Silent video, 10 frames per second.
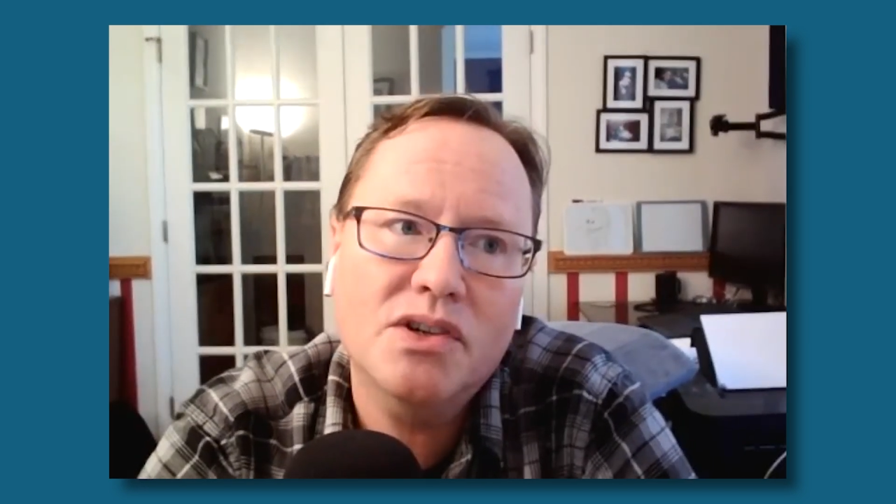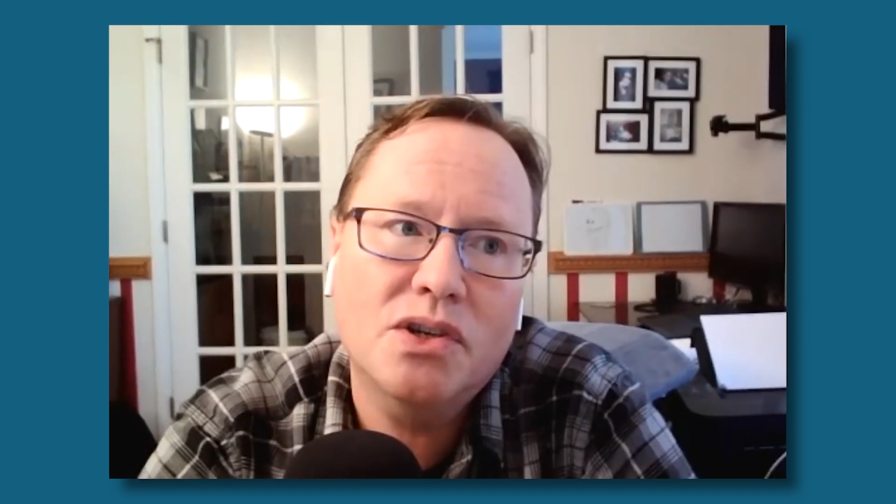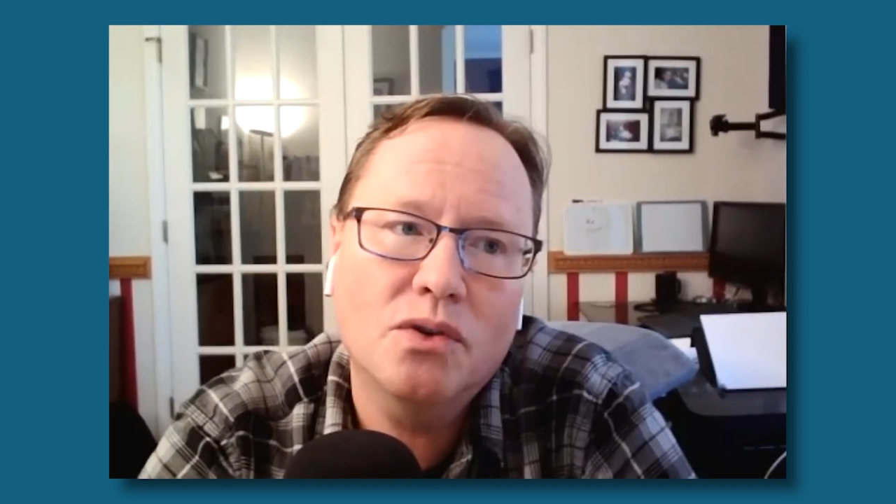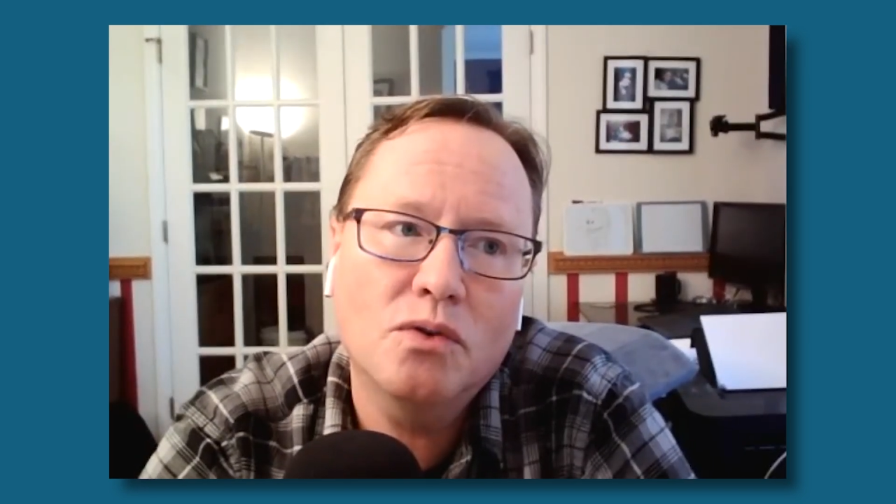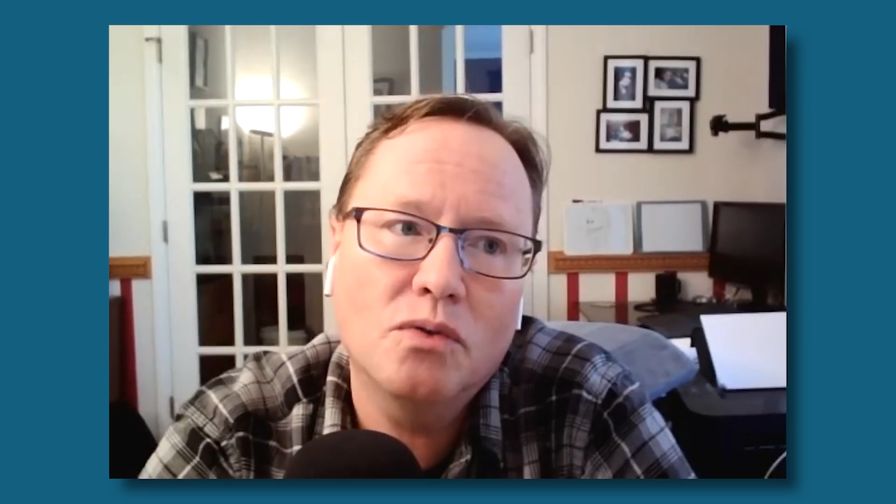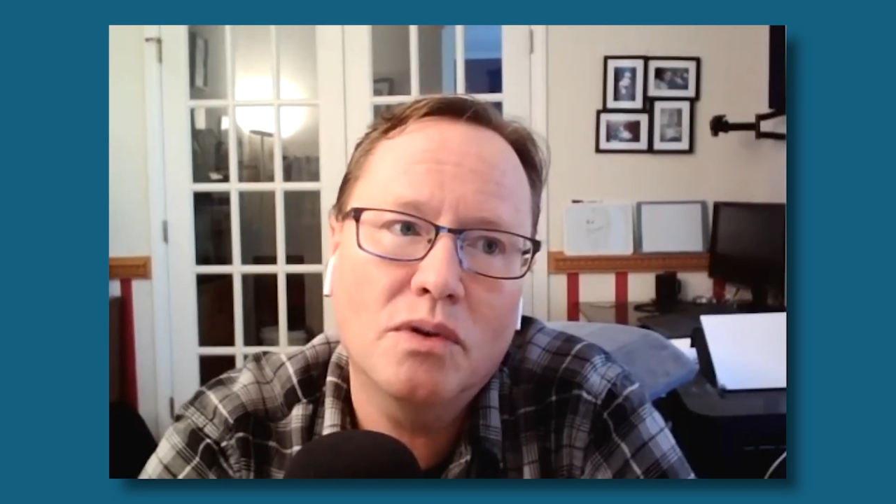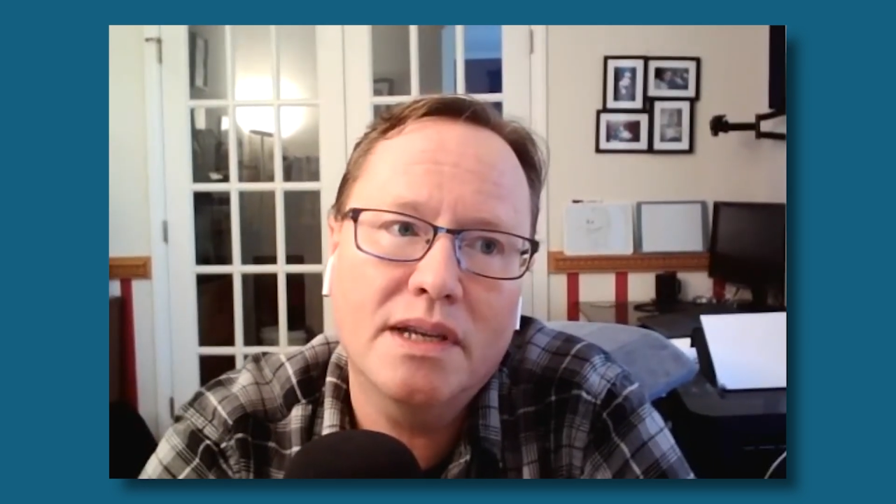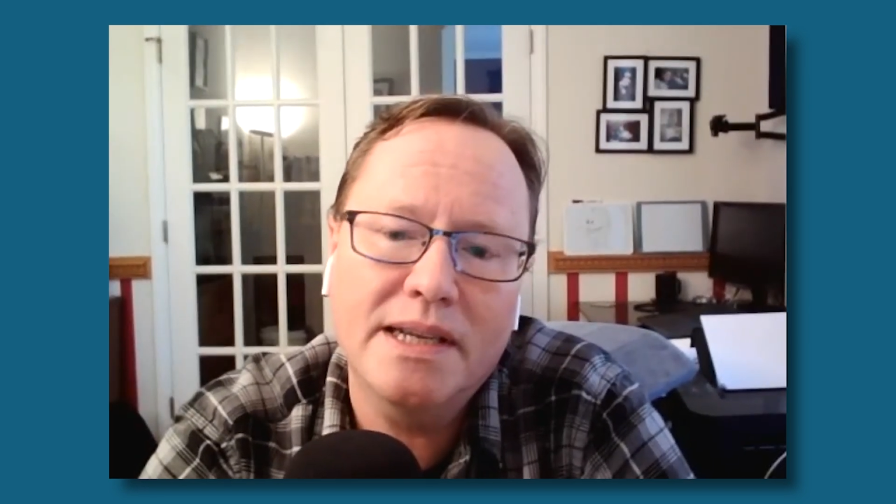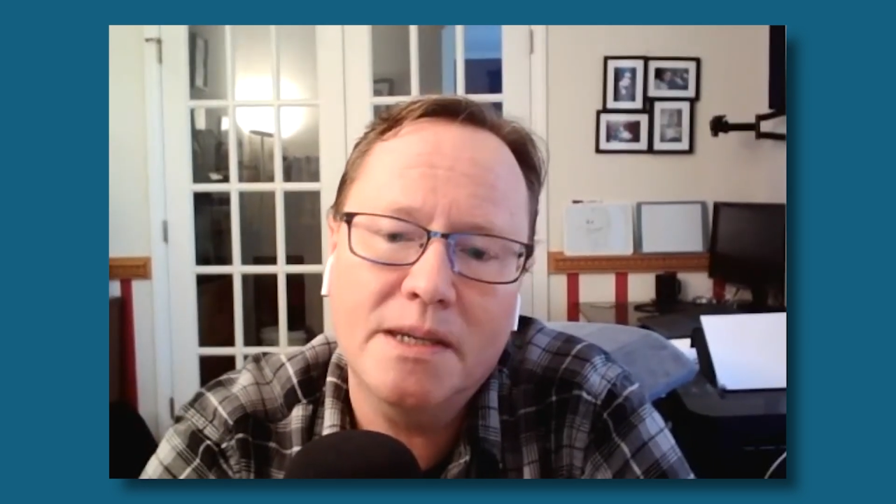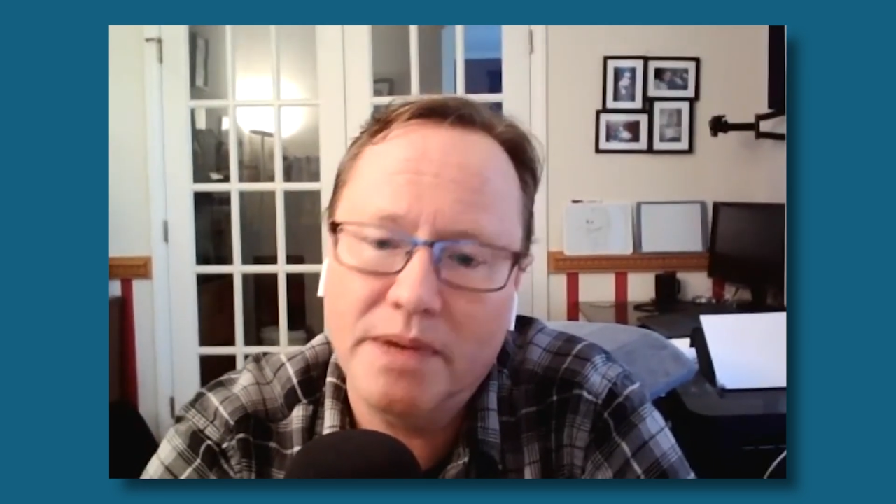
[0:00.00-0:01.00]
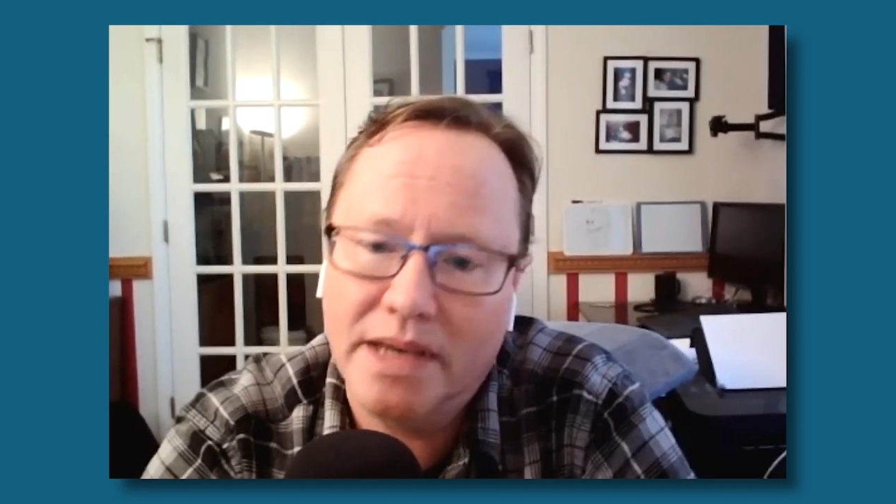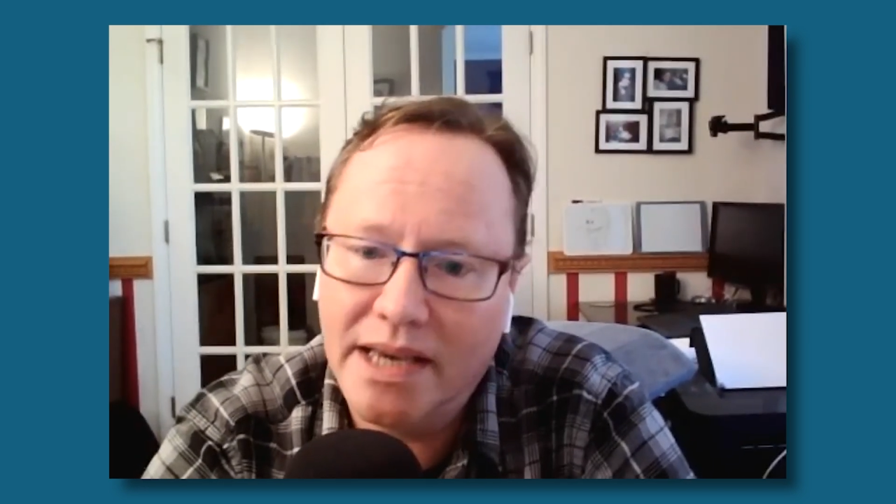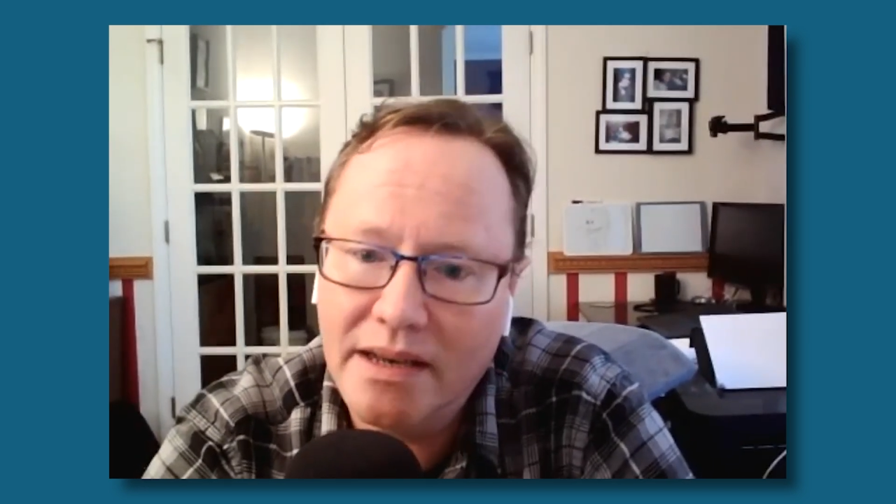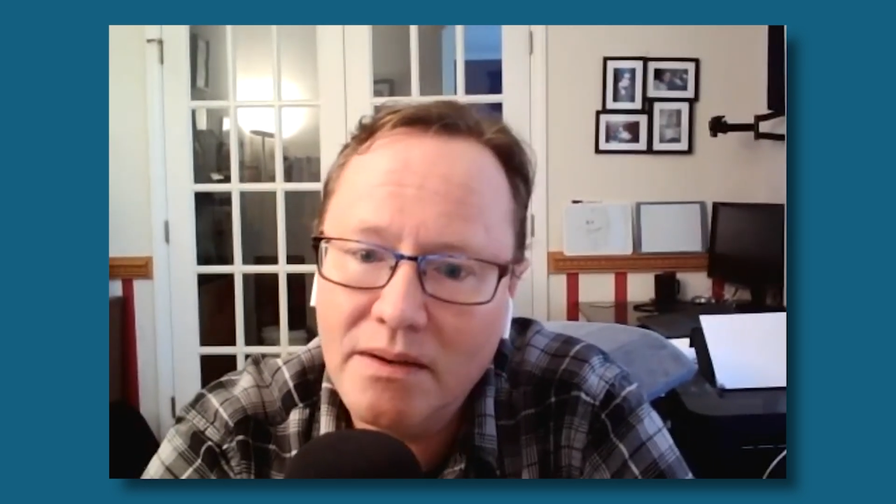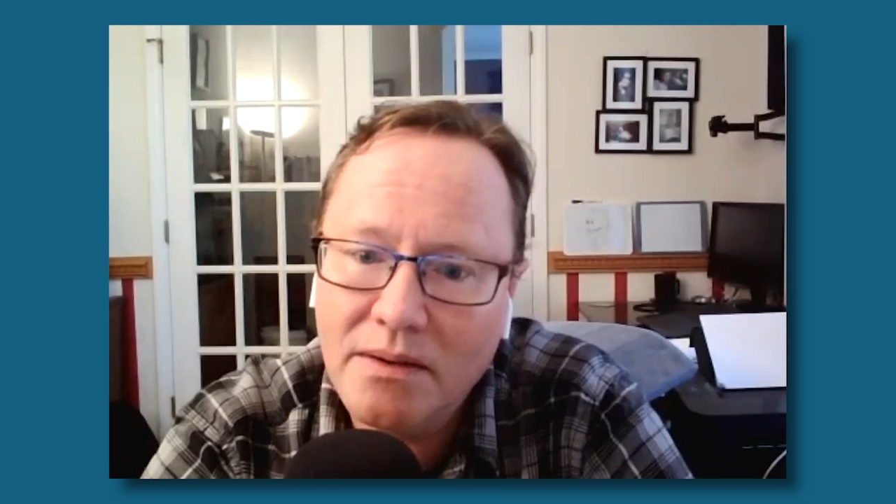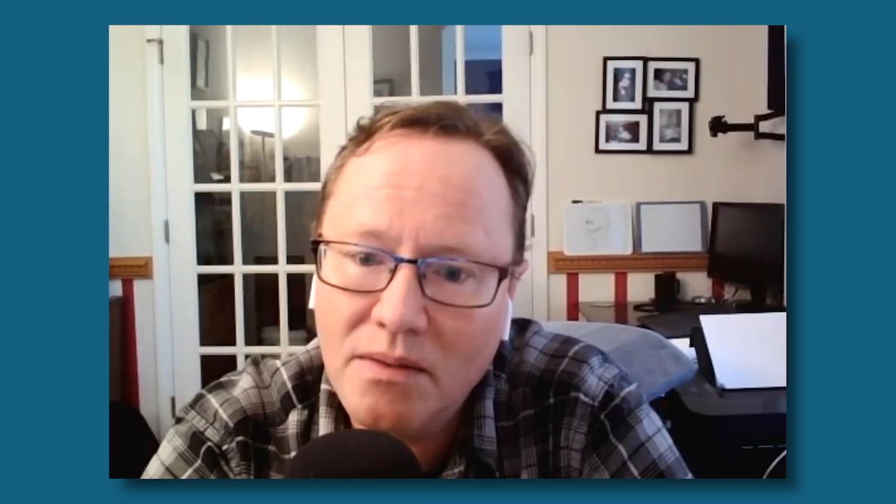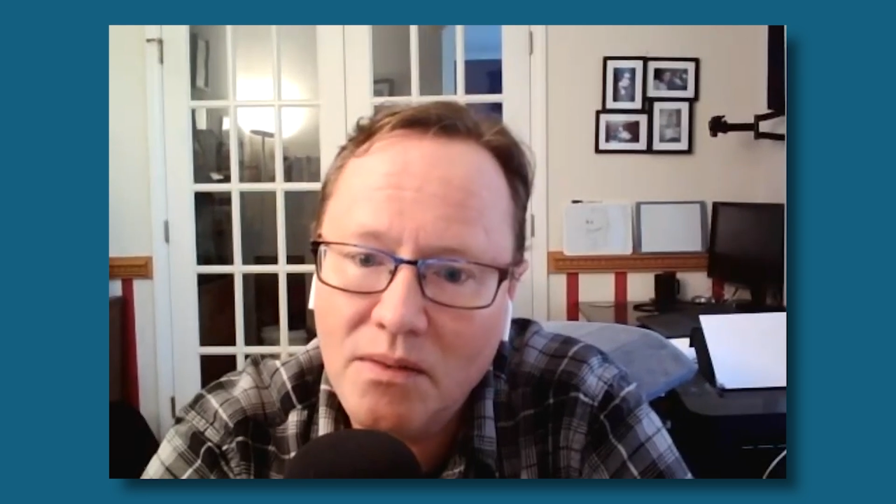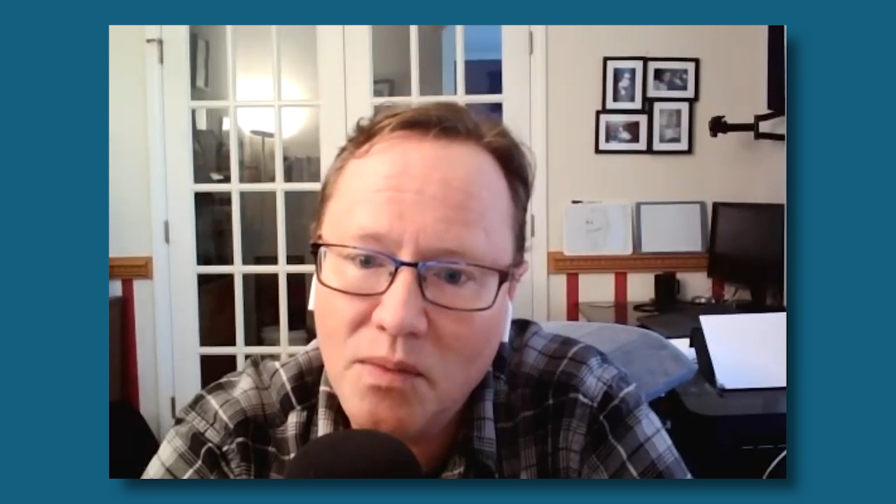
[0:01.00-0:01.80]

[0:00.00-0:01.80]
to at least begin